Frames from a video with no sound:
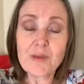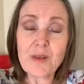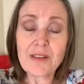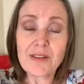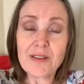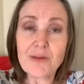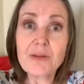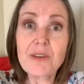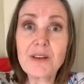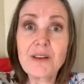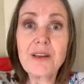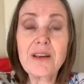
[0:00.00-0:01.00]
because it
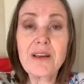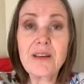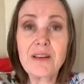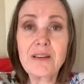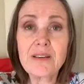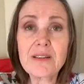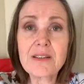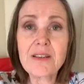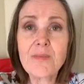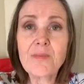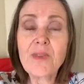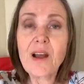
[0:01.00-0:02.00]
really is
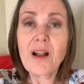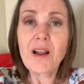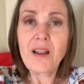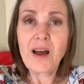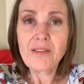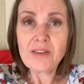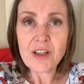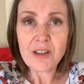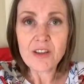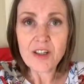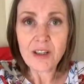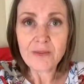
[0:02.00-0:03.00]

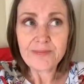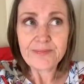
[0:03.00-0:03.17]
life-changing.